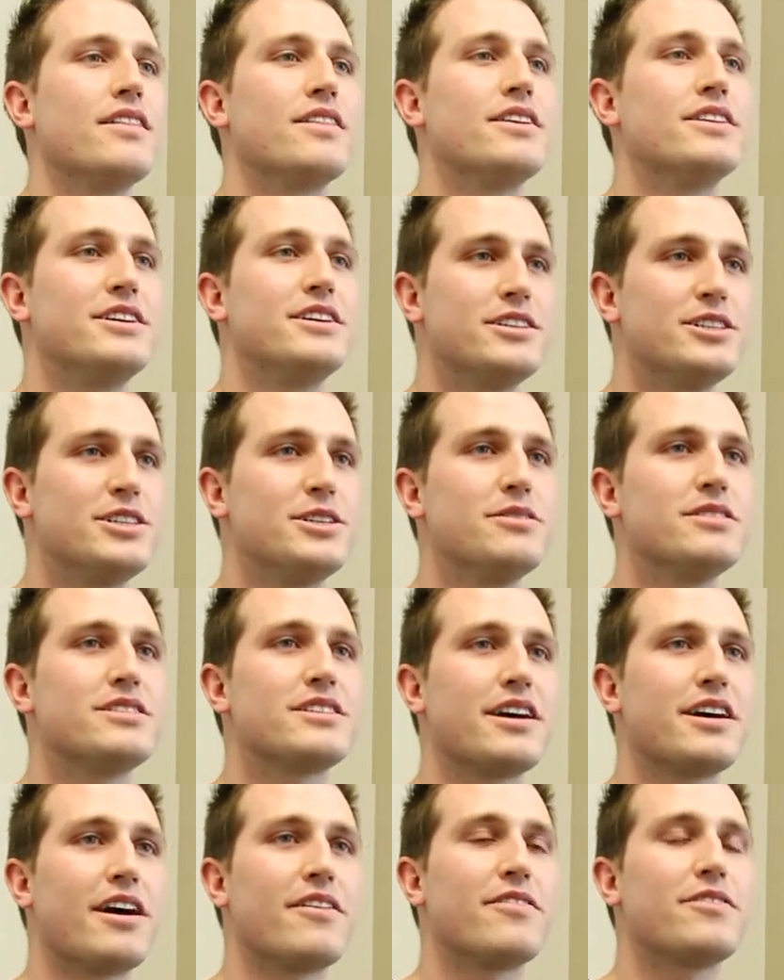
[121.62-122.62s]
The tissue is
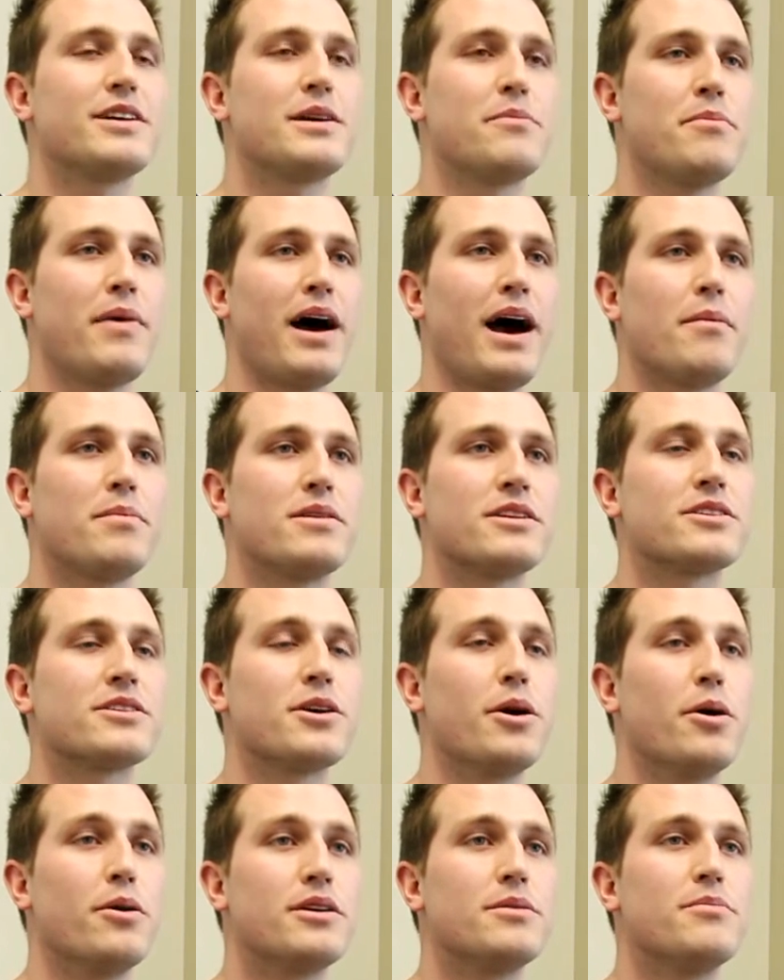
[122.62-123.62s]
carefully mapped and
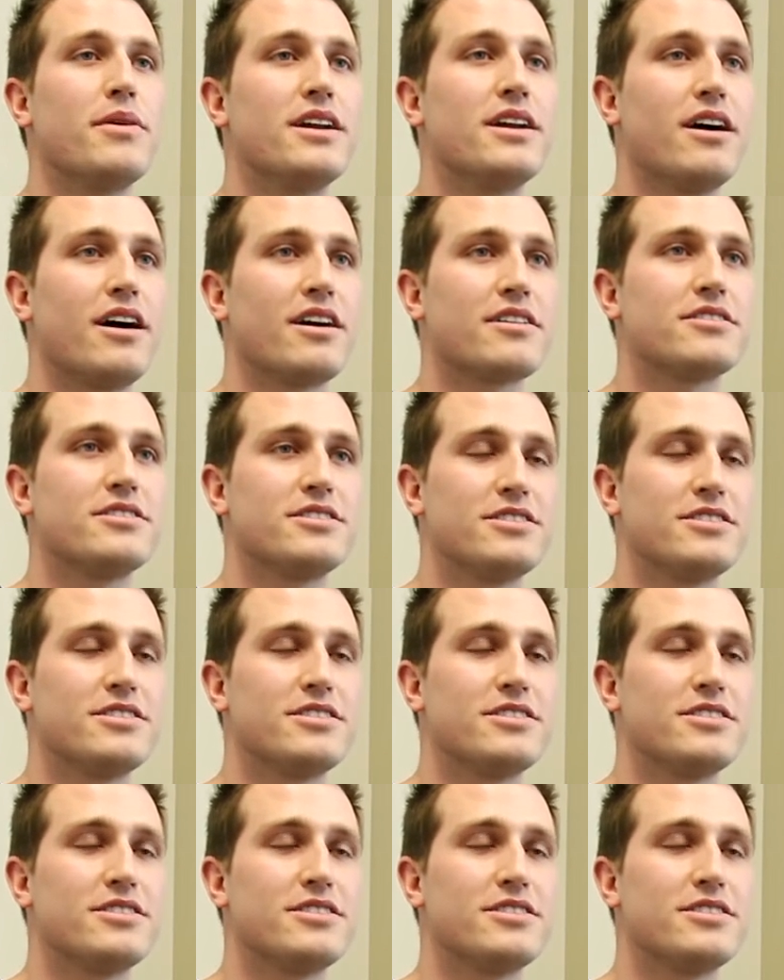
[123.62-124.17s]
coded by Dr.